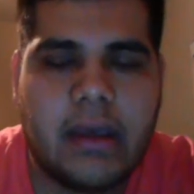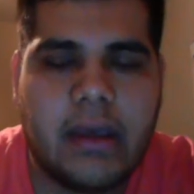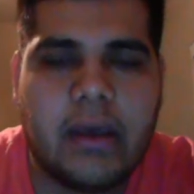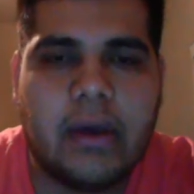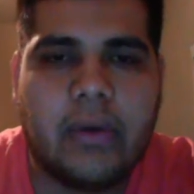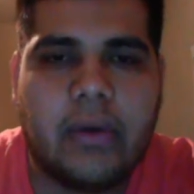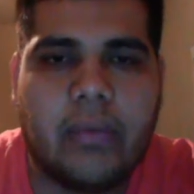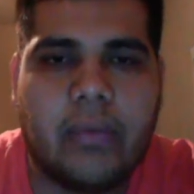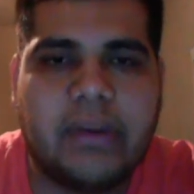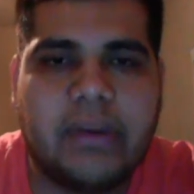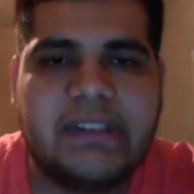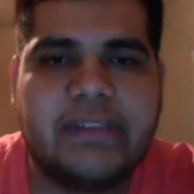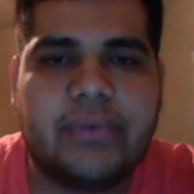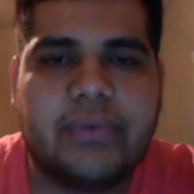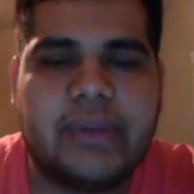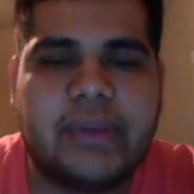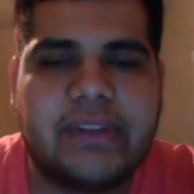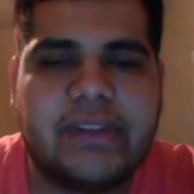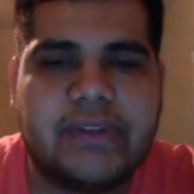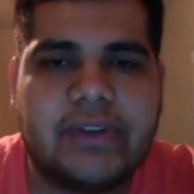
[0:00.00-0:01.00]
Once the
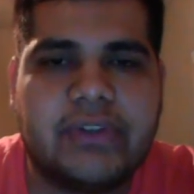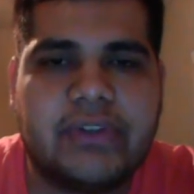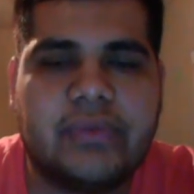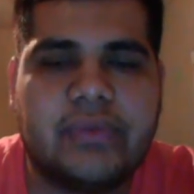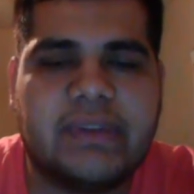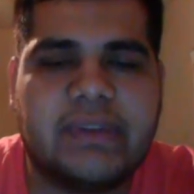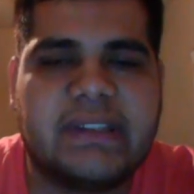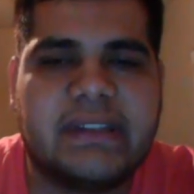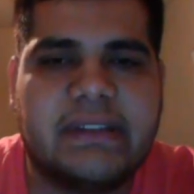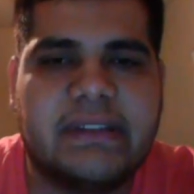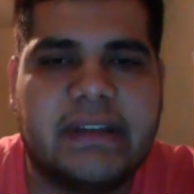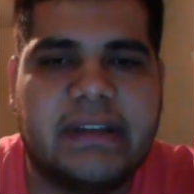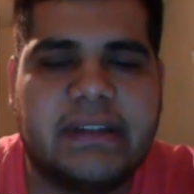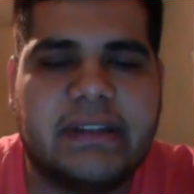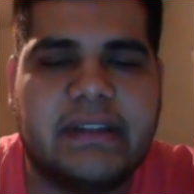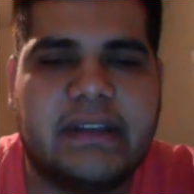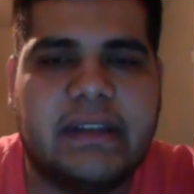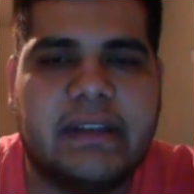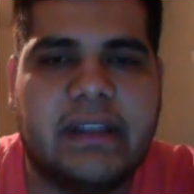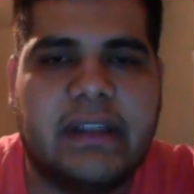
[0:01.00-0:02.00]
research was
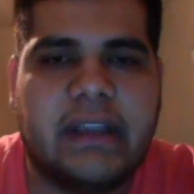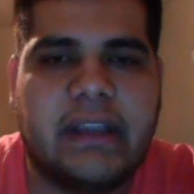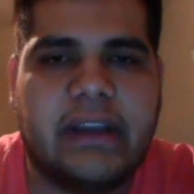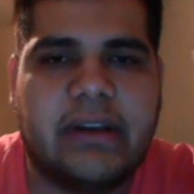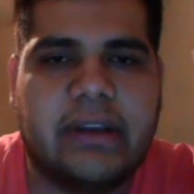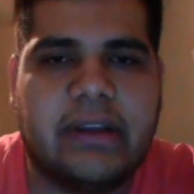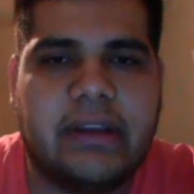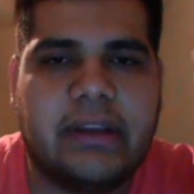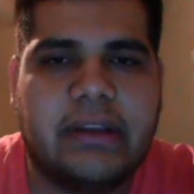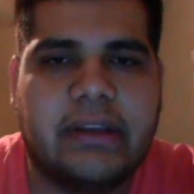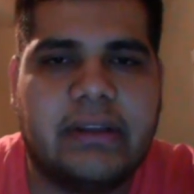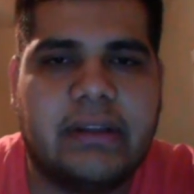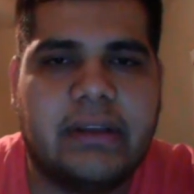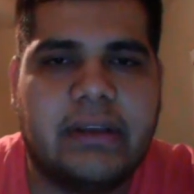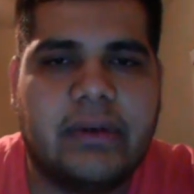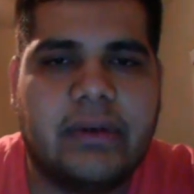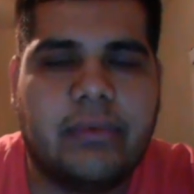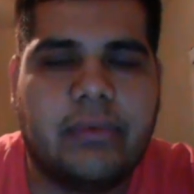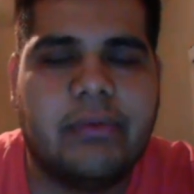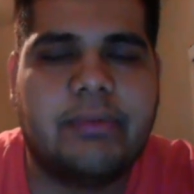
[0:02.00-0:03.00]
conducted in the area,
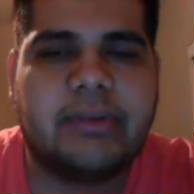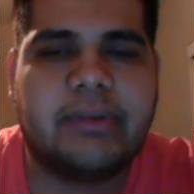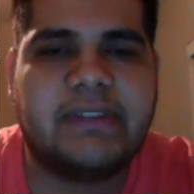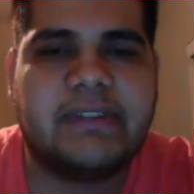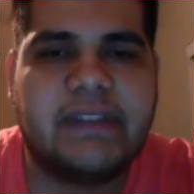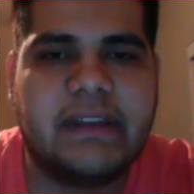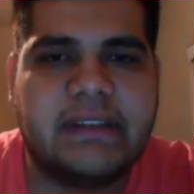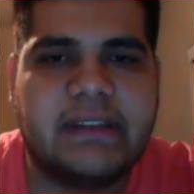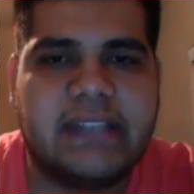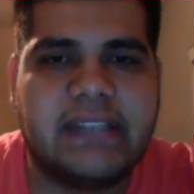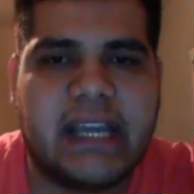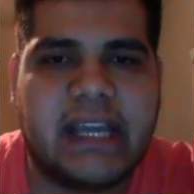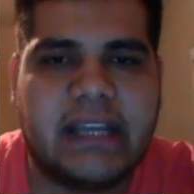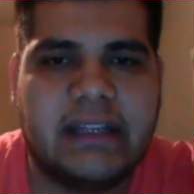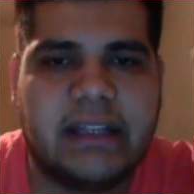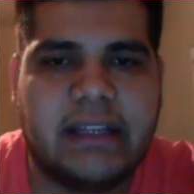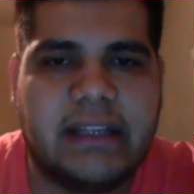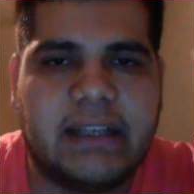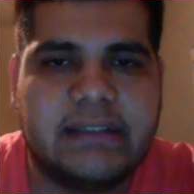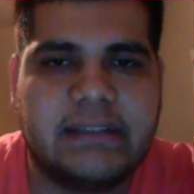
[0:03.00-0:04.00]
we proceeded to
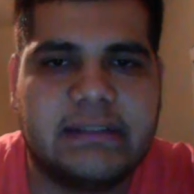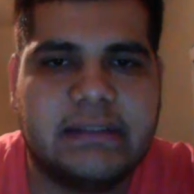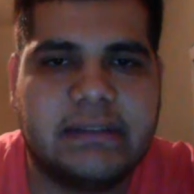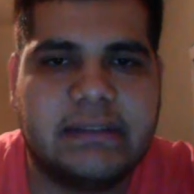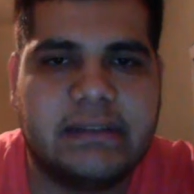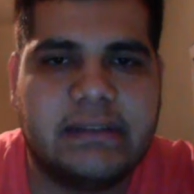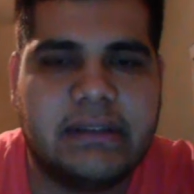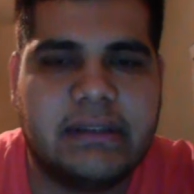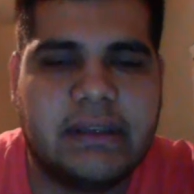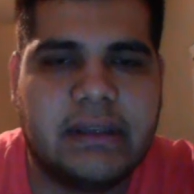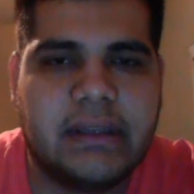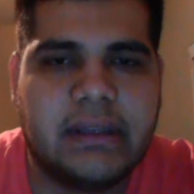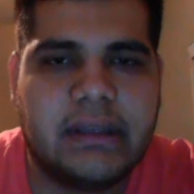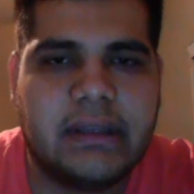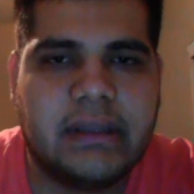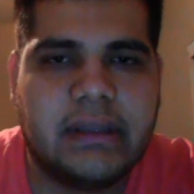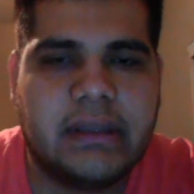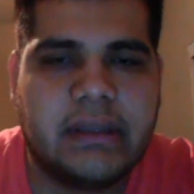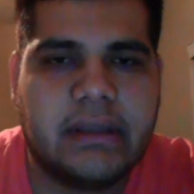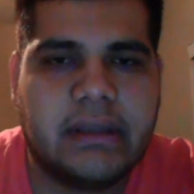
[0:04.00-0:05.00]
analyze it.
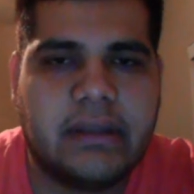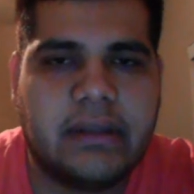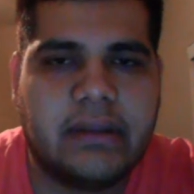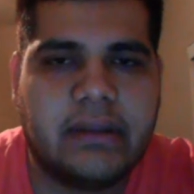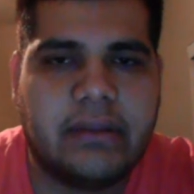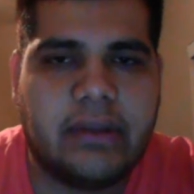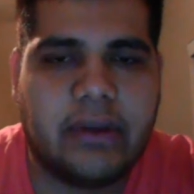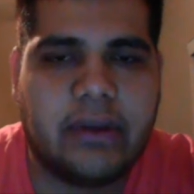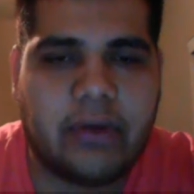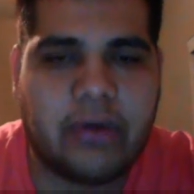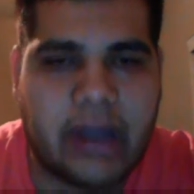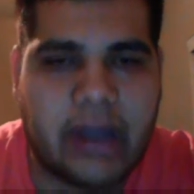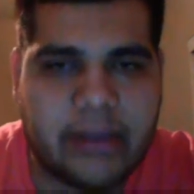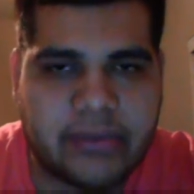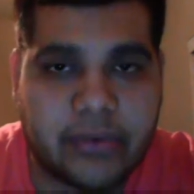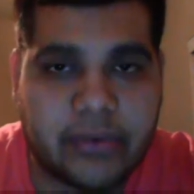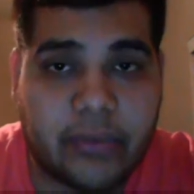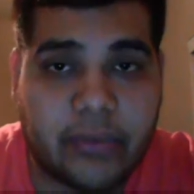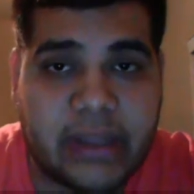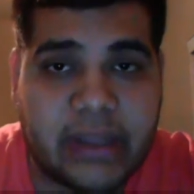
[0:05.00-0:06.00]
The crimes
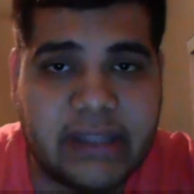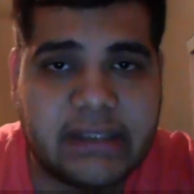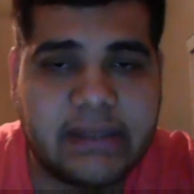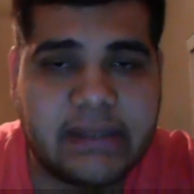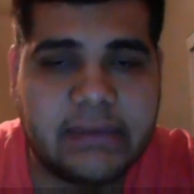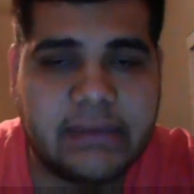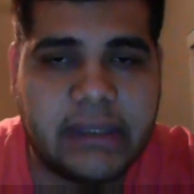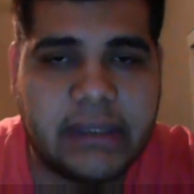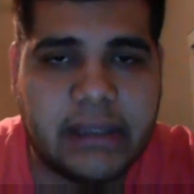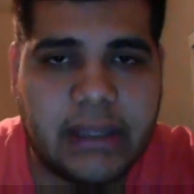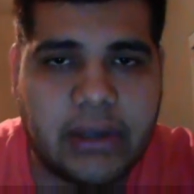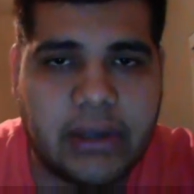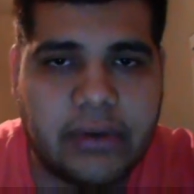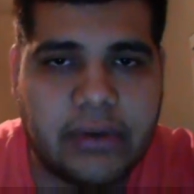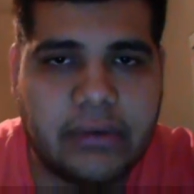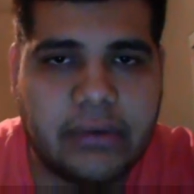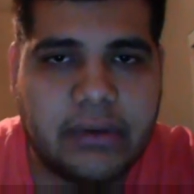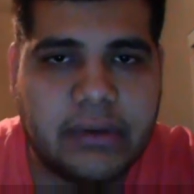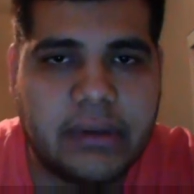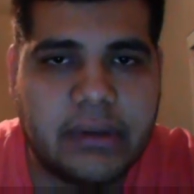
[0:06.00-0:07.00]
were relatively
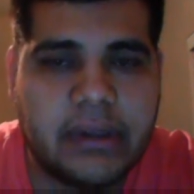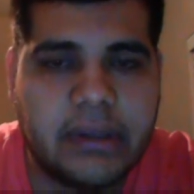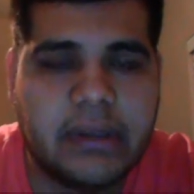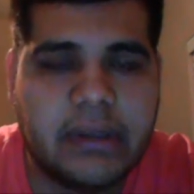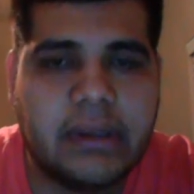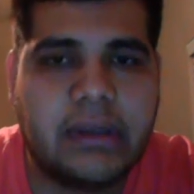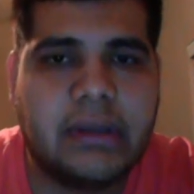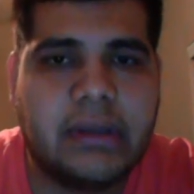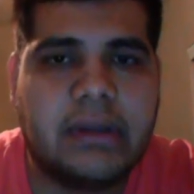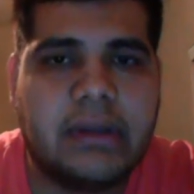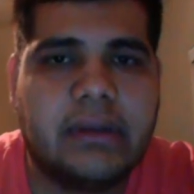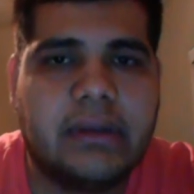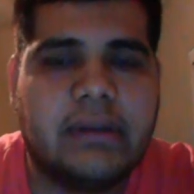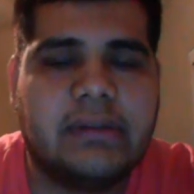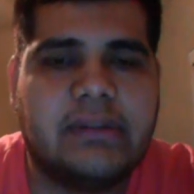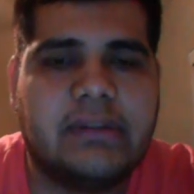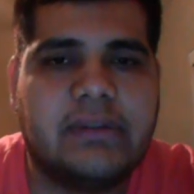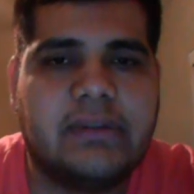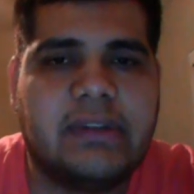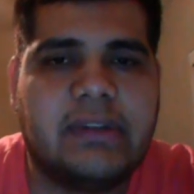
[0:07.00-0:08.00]
low
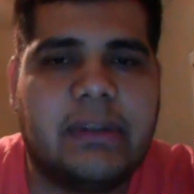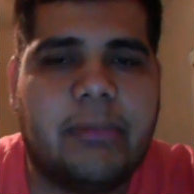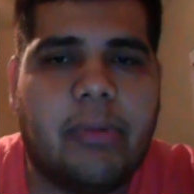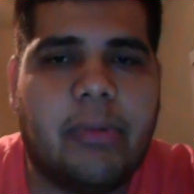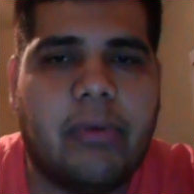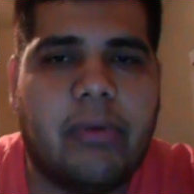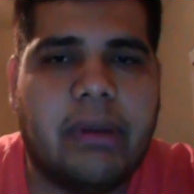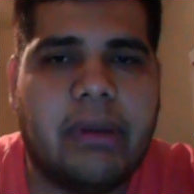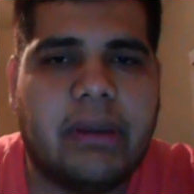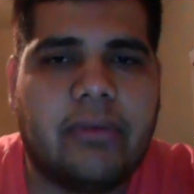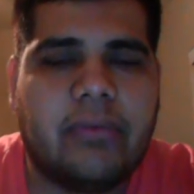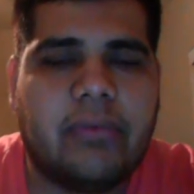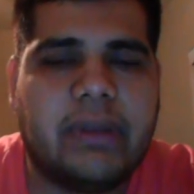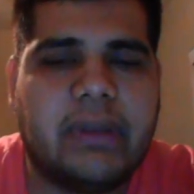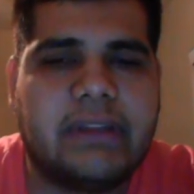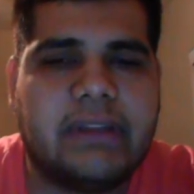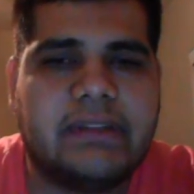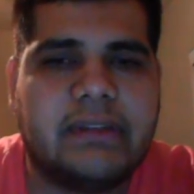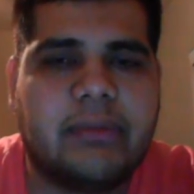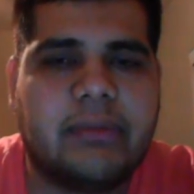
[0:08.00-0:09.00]
due to the point in
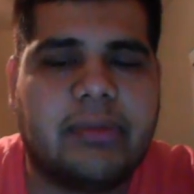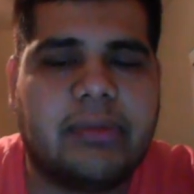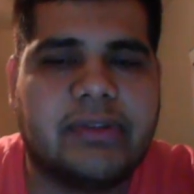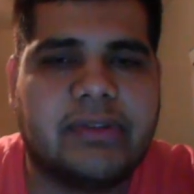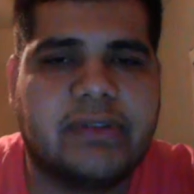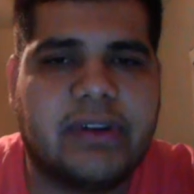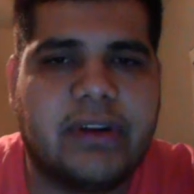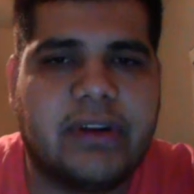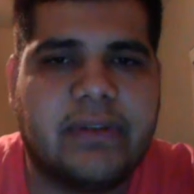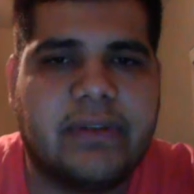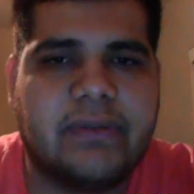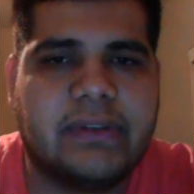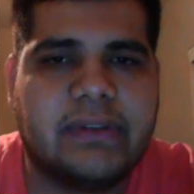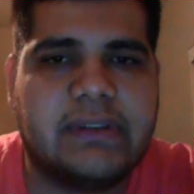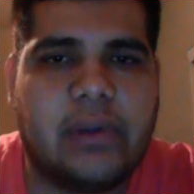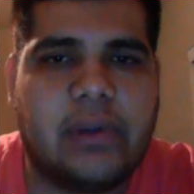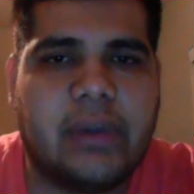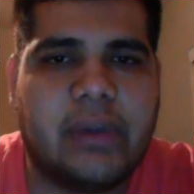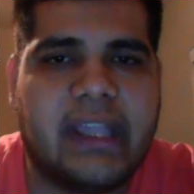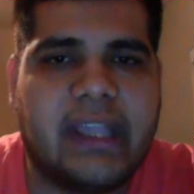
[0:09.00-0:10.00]
which the preserve is
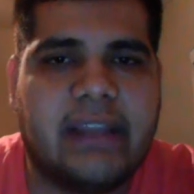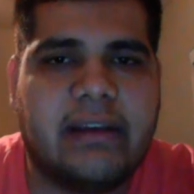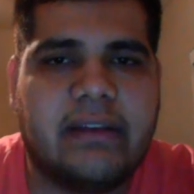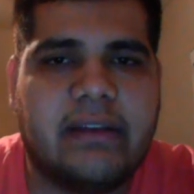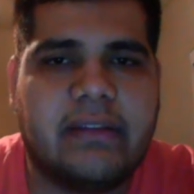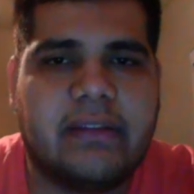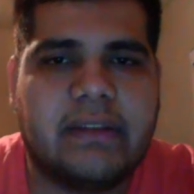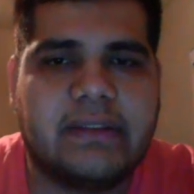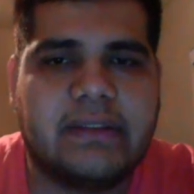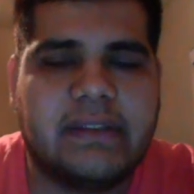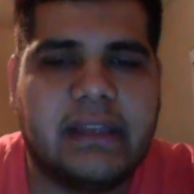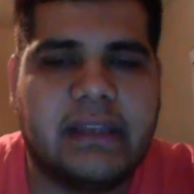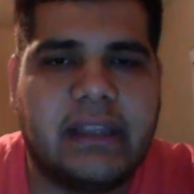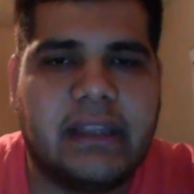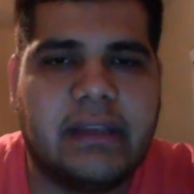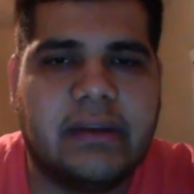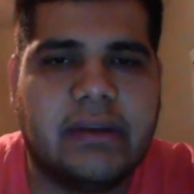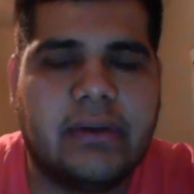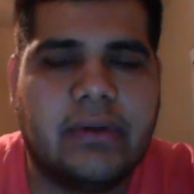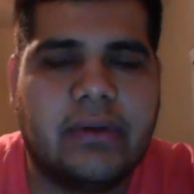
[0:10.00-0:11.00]
located in the
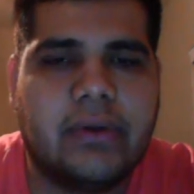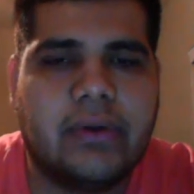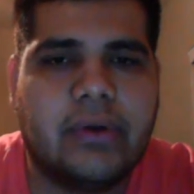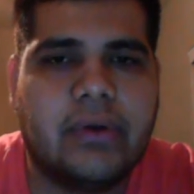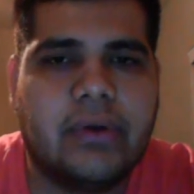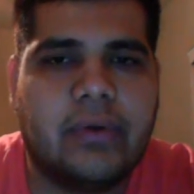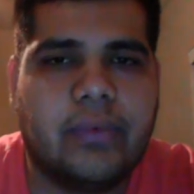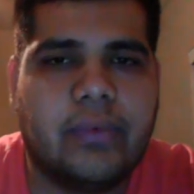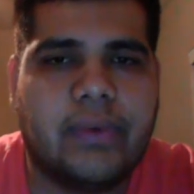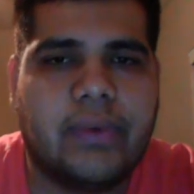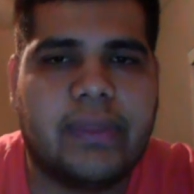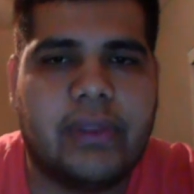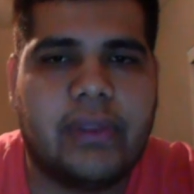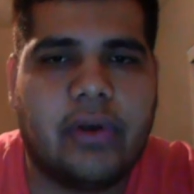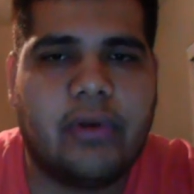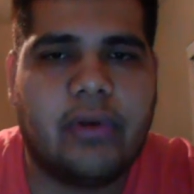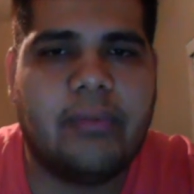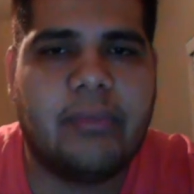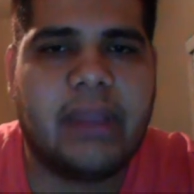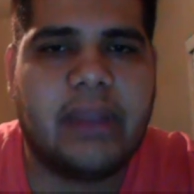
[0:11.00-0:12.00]
city, with
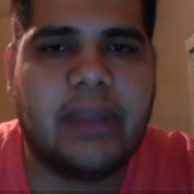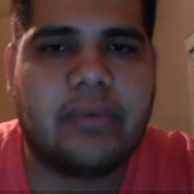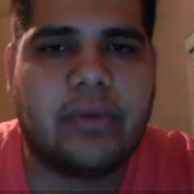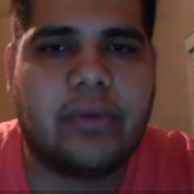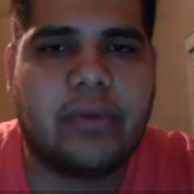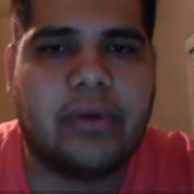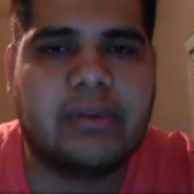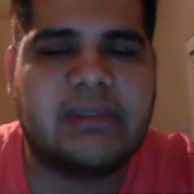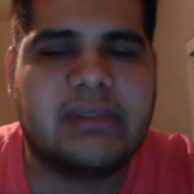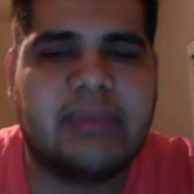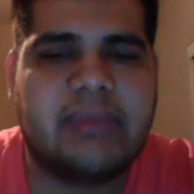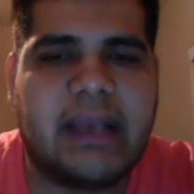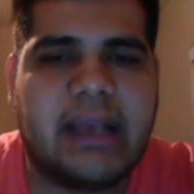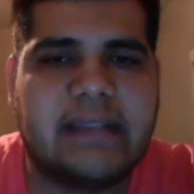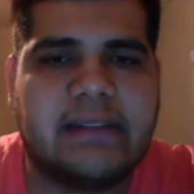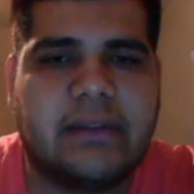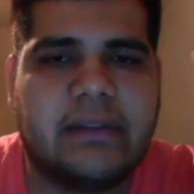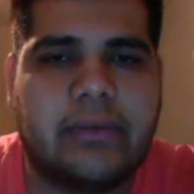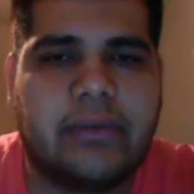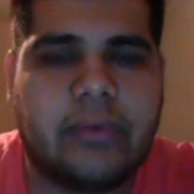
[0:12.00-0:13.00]
no main roads
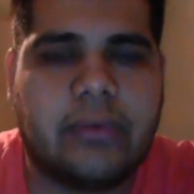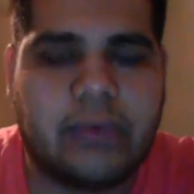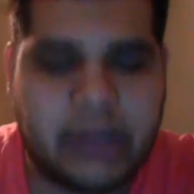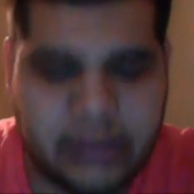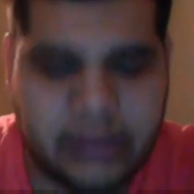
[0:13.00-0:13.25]
passing through it.